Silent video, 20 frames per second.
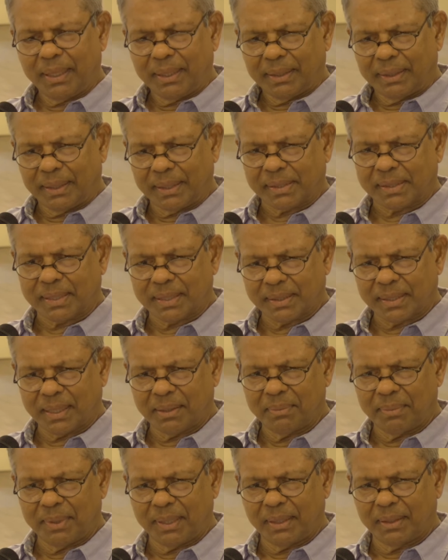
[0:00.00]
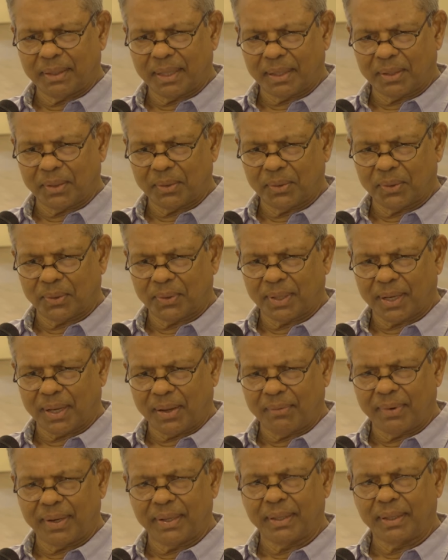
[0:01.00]
This doesn't mean that you don't
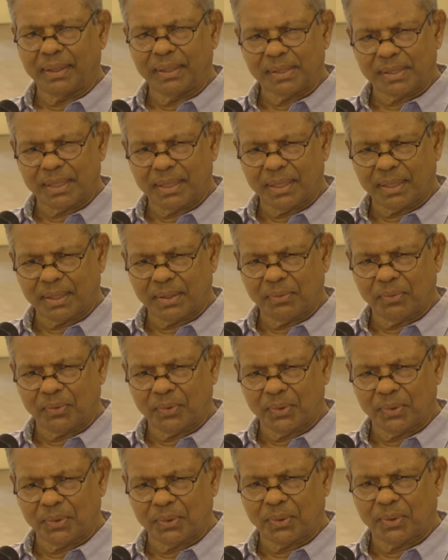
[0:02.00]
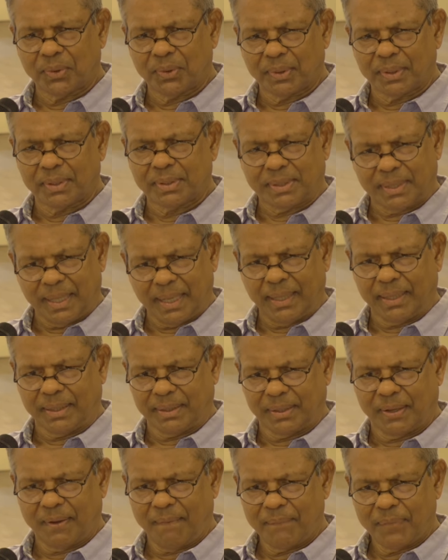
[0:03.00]
have an initiative or you don't
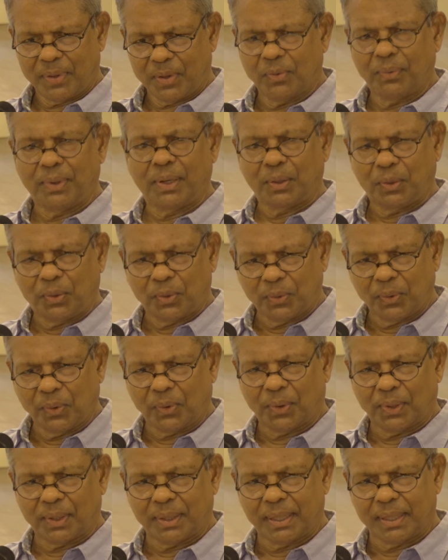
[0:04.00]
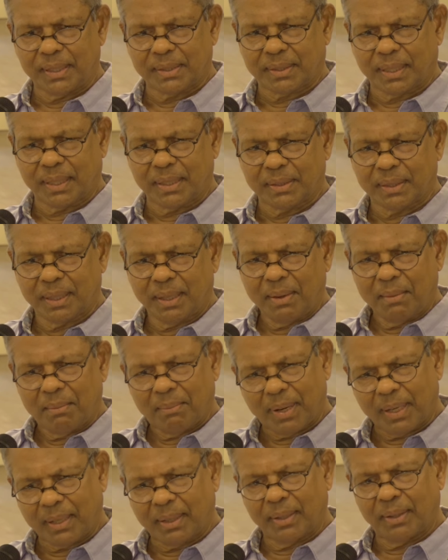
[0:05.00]
change. You will do all these things,
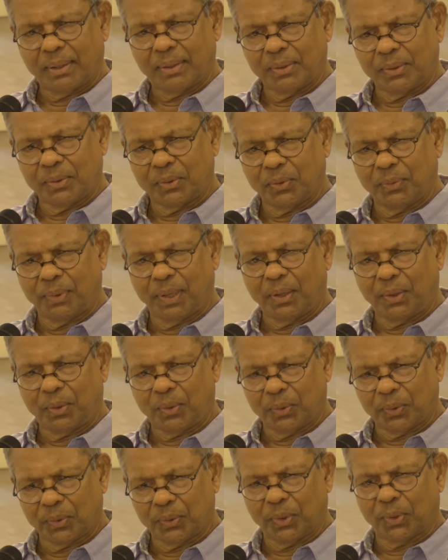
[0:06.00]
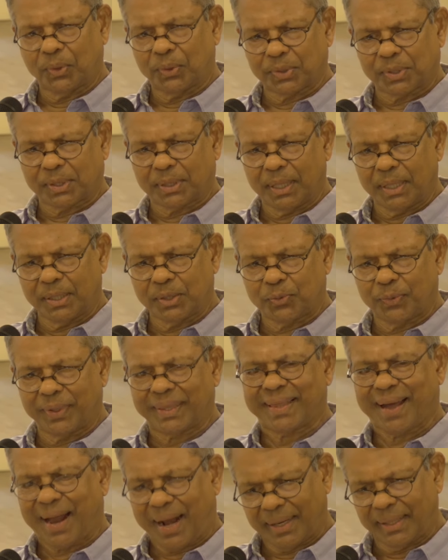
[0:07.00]
but you will do those things
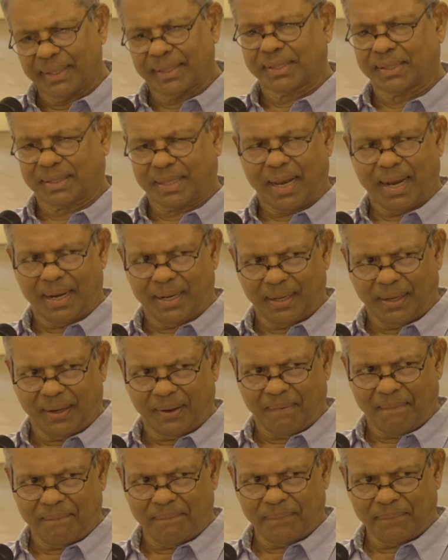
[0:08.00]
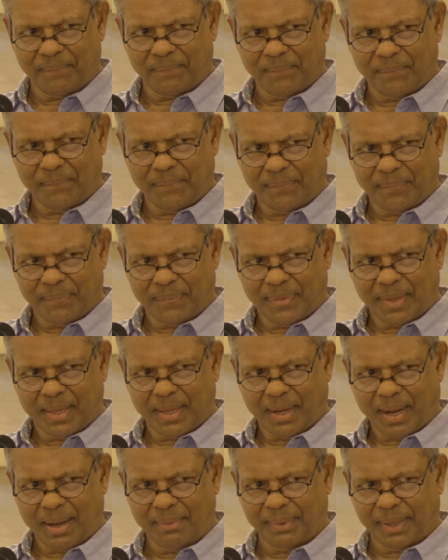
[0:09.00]
with understanding.
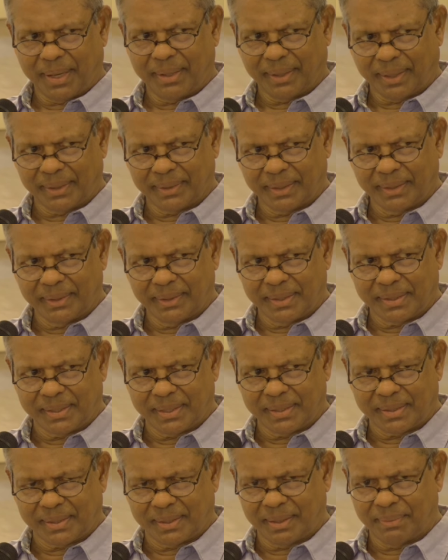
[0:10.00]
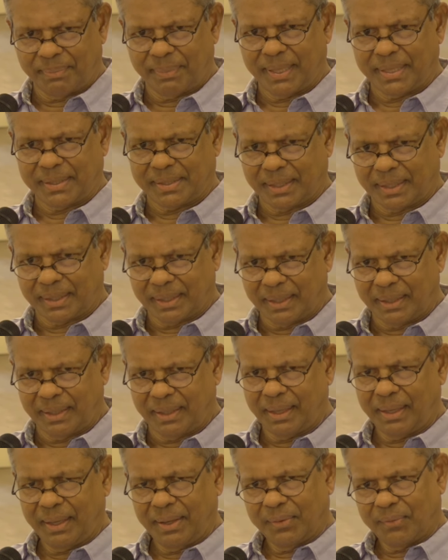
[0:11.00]
I think this is
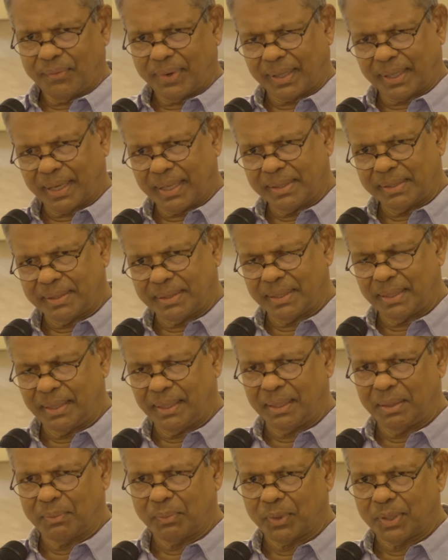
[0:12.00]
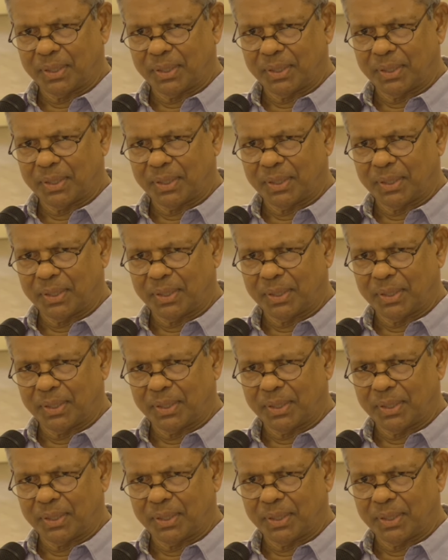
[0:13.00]
basically what I see in Buddhism. This